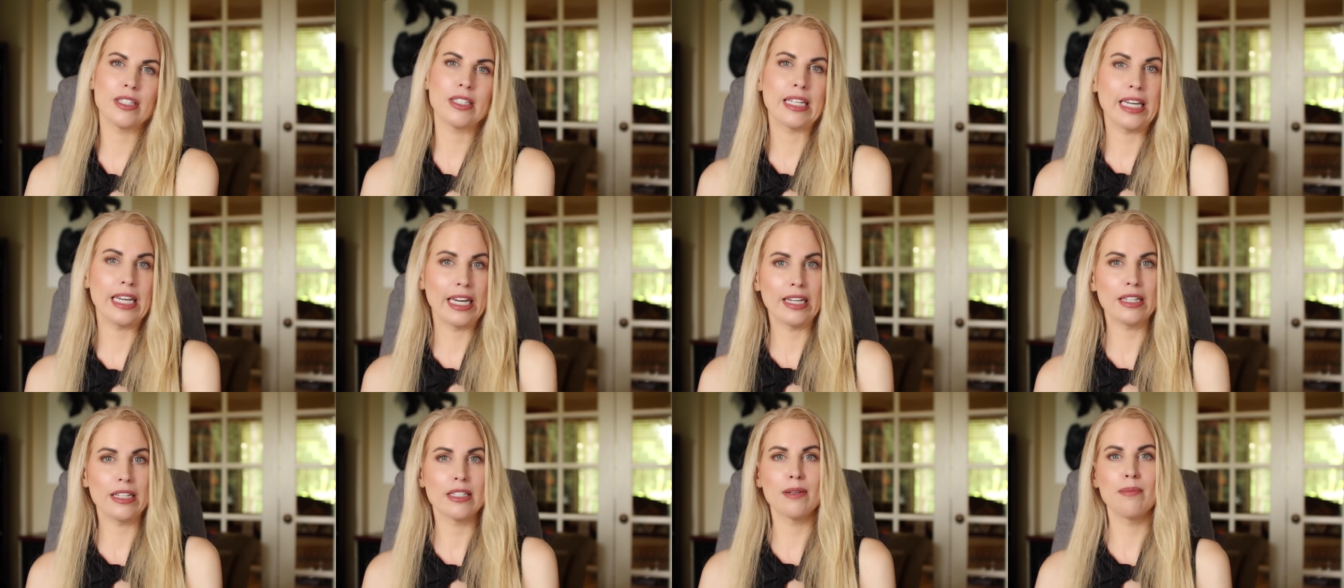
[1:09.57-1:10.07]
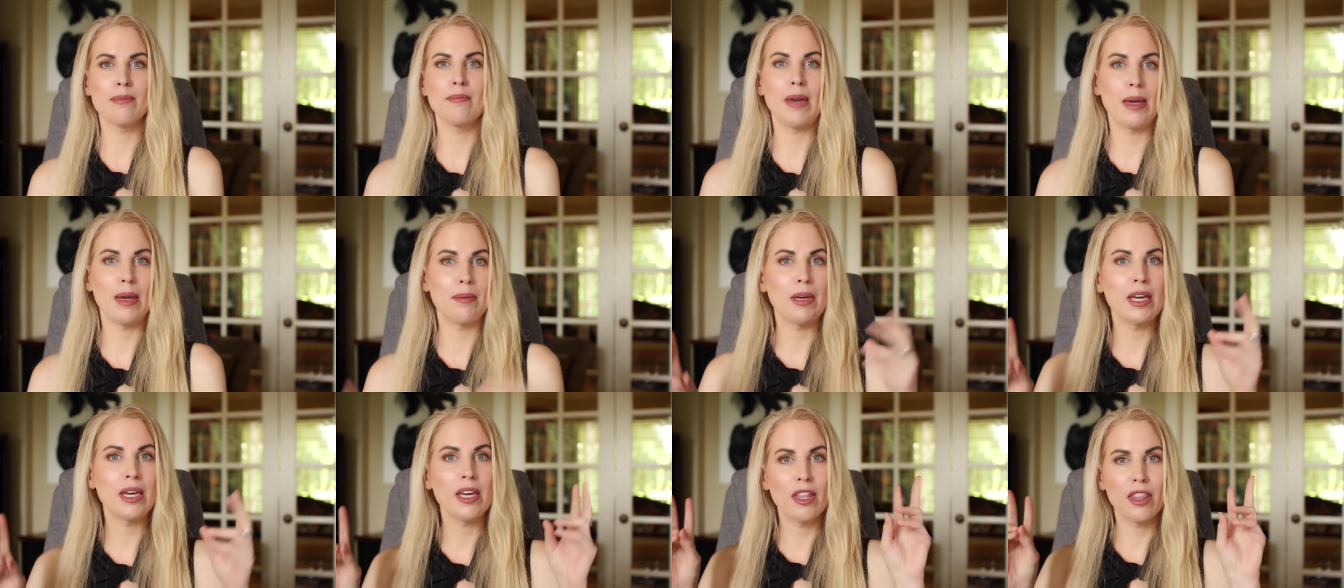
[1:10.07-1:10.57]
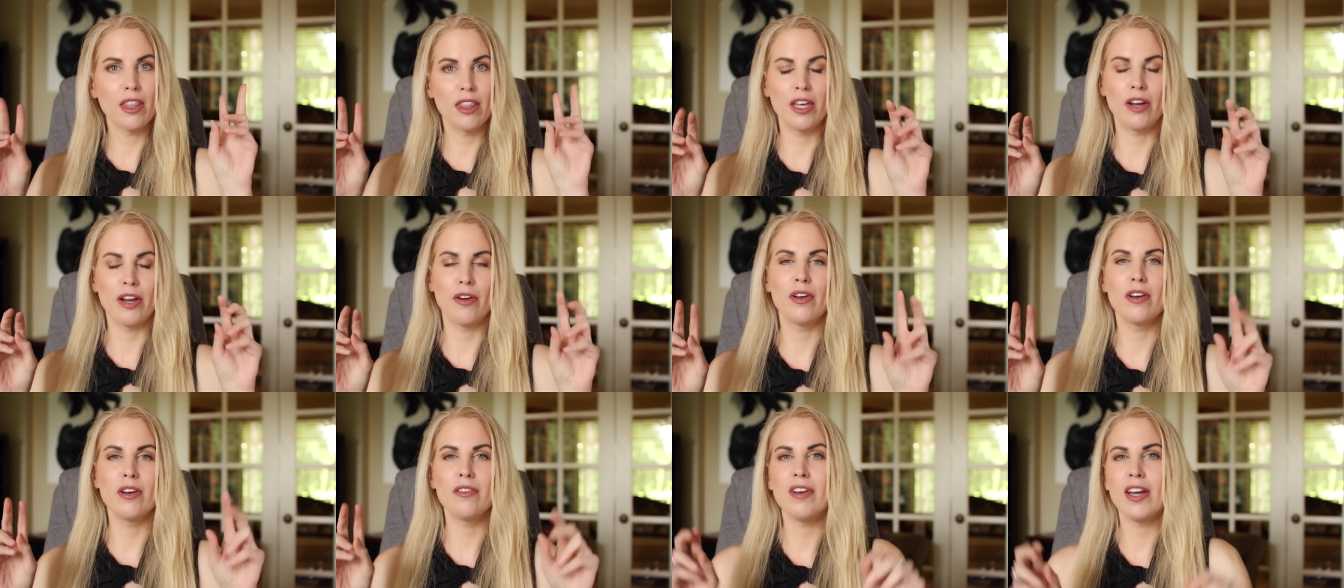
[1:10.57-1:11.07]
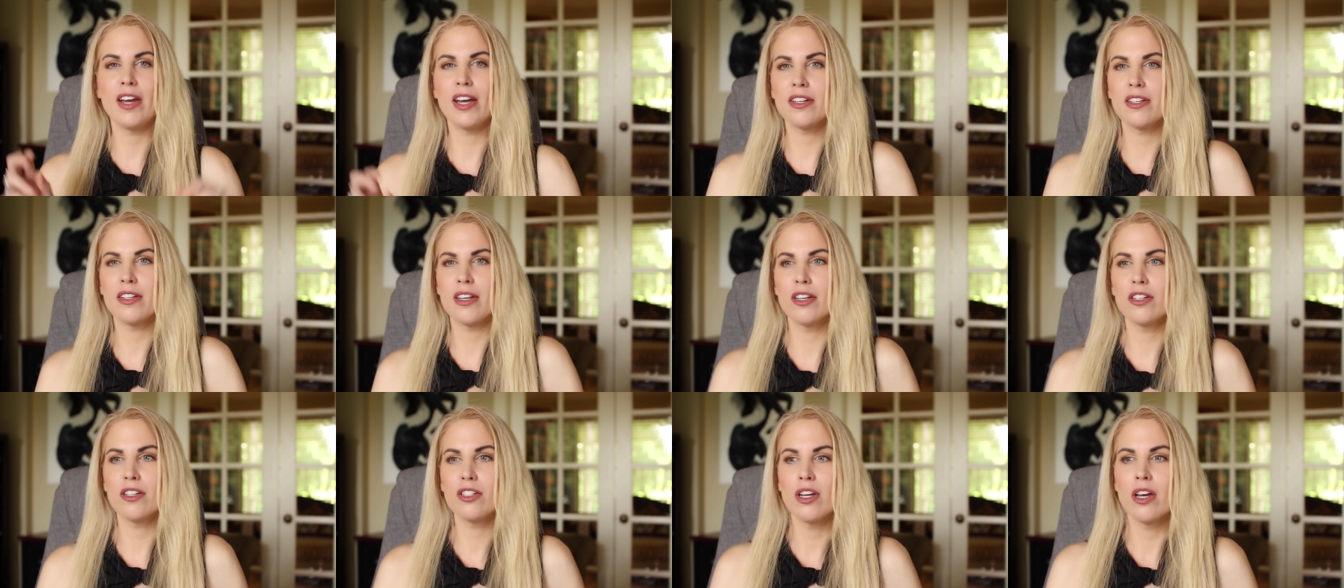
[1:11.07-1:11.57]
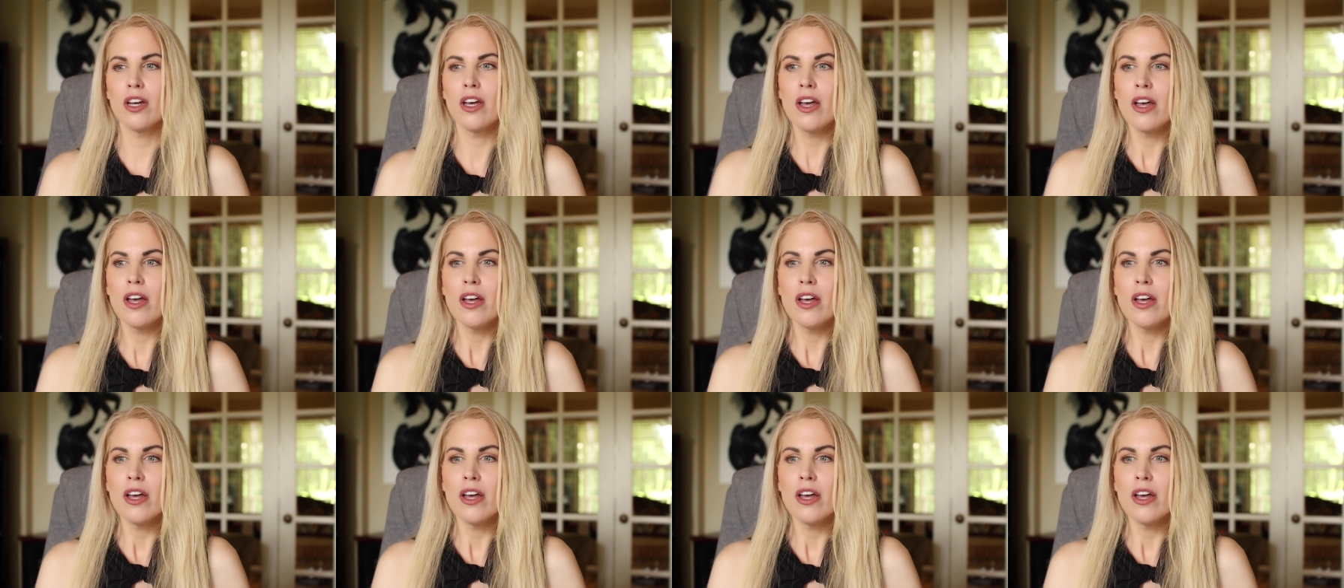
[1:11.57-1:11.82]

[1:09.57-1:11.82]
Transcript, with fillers: get maybe their advantage.